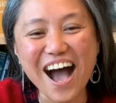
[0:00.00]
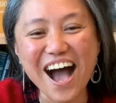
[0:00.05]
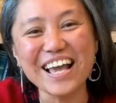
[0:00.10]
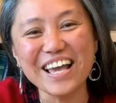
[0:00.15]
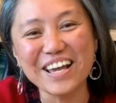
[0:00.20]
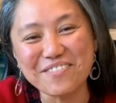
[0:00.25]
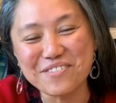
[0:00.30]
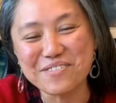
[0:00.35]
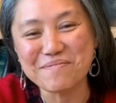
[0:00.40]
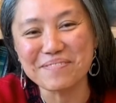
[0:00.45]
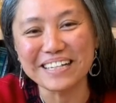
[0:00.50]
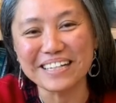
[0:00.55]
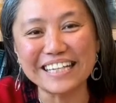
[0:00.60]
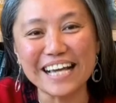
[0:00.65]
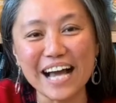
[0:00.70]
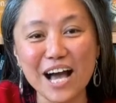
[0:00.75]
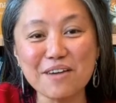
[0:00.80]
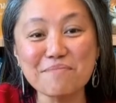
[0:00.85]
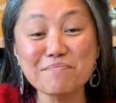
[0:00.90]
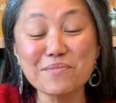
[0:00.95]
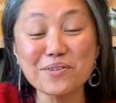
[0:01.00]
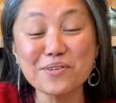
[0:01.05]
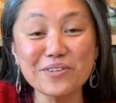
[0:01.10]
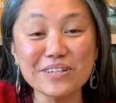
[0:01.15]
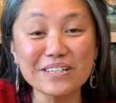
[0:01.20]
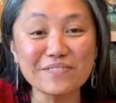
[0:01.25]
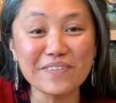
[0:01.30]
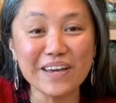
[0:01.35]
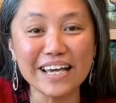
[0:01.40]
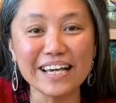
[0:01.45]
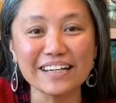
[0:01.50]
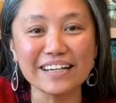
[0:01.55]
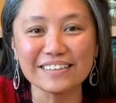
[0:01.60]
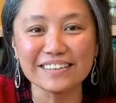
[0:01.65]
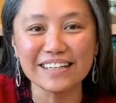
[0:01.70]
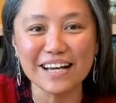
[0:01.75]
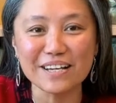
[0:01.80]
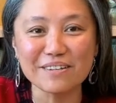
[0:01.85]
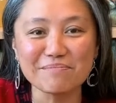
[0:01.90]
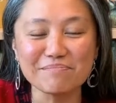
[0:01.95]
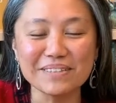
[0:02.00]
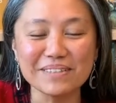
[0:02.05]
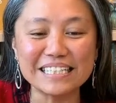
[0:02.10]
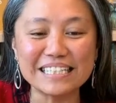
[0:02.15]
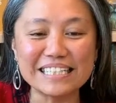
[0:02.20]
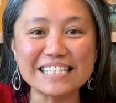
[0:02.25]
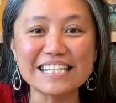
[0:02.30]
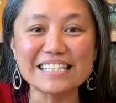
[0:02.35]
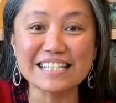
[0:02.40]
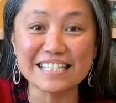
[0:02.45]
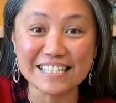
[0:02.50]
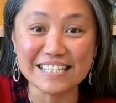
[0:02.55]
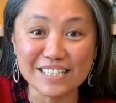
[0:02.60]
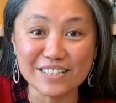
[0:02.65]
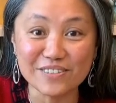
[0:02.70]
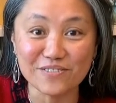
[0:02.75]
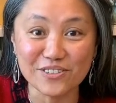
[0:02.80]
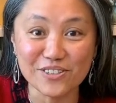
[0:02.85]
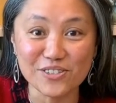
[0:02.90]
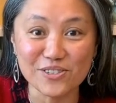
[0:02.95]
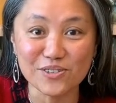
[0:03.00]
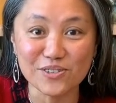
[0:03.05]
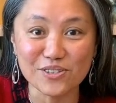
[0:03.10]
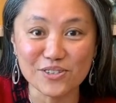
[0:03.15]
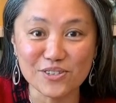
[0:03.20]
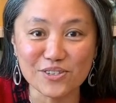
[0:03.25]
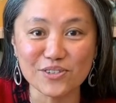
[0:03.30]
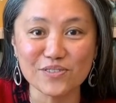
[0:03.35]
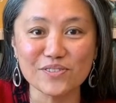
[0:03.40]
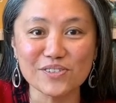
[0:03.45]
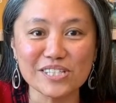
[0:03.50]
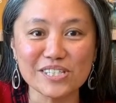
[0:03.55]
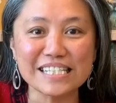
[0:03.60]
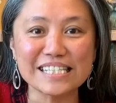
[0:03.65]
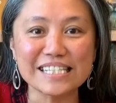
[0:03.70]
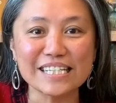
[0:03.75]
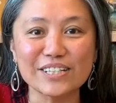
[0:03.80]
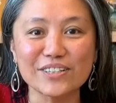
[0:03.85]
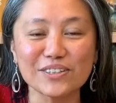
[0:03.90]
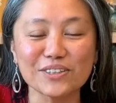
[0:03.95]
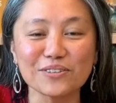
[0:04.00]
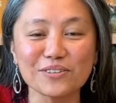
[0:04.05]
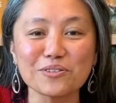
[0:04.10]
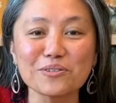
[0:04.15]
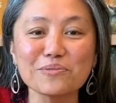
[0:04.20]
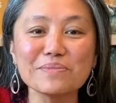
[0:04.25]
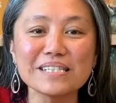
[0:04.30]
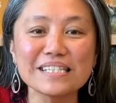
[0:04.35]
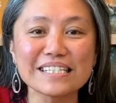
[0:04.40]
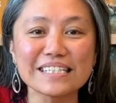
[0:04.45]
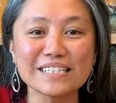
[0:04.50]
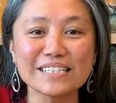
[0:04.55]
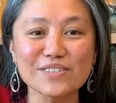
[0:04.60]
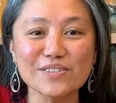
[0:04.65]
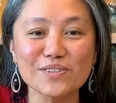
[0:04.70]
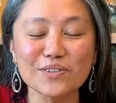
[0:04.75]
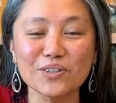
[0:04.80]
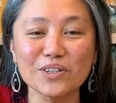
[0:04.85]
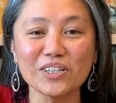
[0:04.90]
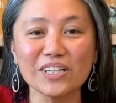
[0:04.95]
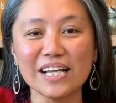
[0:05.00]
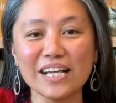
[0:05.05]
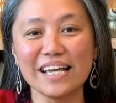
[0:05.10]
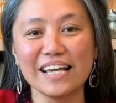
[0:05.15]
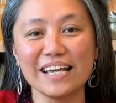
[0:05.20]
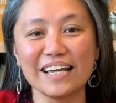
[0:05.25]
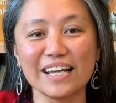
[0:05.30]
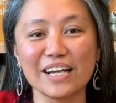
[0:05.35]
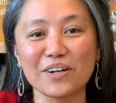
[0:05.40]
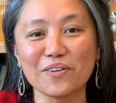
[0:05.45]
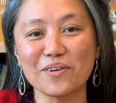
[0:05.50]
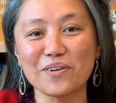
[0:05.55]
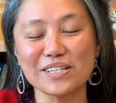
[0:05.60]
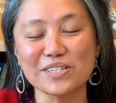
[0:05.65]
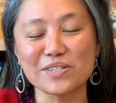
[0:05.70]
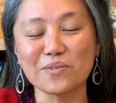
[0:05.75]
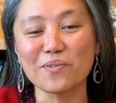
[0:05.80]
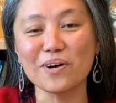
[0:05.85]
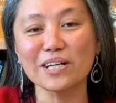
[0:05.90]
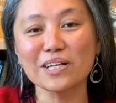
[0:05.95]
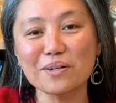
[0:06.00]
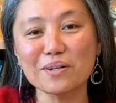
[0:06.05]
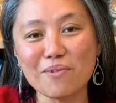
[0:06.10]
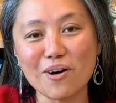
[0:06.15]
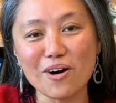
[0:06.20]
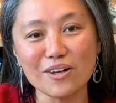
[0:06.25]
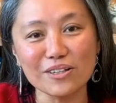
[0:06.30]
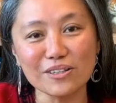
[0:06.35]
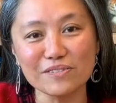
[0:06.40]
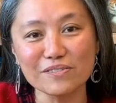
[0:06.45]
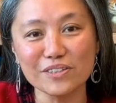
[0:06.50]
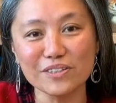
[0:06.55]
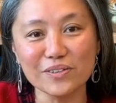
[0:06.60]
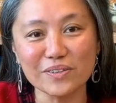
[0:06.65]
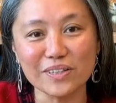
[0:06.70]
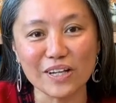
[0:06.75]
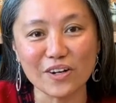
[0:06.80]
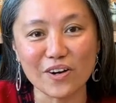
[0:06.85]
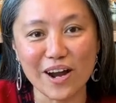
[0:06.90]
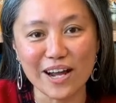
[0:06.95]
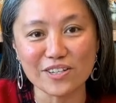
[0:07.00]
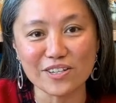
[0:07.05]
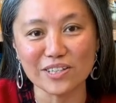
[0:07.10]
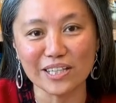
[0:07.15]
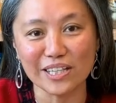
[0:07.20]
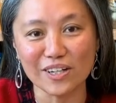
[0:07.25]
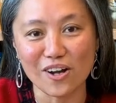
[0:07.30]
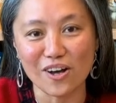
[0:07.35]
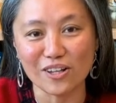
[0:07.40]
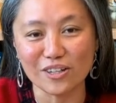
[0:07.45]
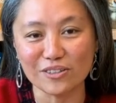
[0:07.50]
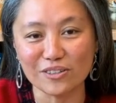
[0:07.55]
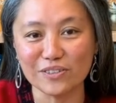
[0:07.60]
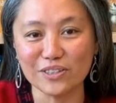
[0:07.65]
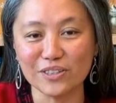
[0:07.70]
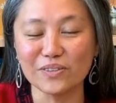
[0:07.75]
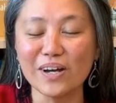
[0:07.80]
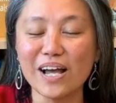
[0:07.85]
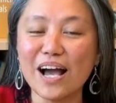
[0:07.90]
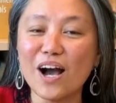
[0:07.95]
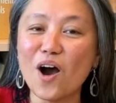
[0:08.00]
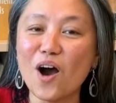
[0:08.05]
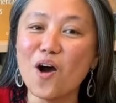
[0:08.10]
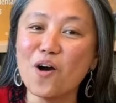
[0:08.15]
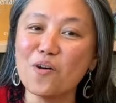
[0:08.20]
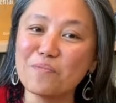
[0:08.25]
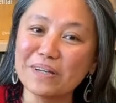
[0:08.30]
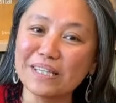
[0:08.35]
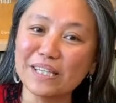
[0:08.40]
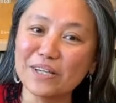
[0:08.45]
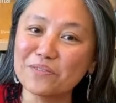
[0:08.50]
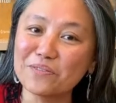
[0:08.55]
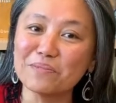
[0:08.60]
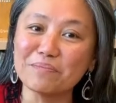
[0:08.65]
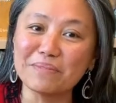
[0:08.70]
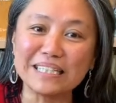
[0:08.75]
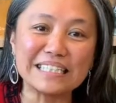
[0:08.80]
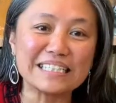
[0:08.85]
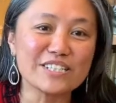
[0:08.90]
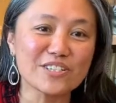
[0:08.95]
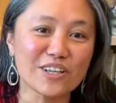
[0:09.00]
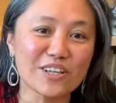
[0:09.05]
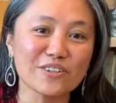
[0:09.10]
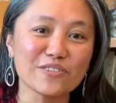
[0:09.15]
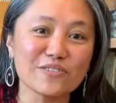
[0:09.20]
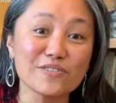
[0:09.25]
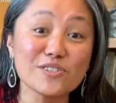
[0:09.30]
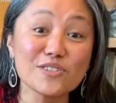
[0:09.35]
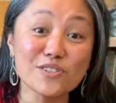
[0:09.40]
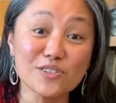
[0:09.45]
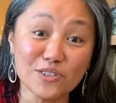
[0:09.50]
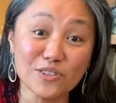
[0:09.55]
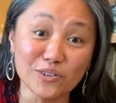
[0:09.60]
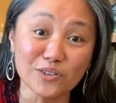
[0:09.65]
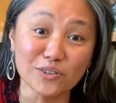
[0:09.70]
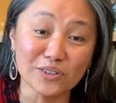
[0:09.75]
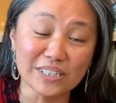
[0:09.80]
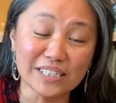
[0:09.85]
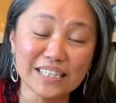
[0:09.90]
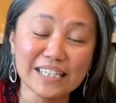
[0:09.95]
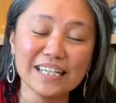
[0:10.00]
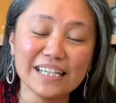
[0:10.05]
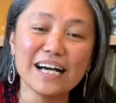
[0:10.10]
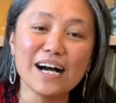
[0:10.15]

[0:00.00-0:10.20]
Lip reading: Hi everybody, I'm Marie Bea. I'm the Assistant Dean for Student Services here in the Rubenstein School, and I want to welcome all of you and congratulate all of you, hoping that we'll meet each other soon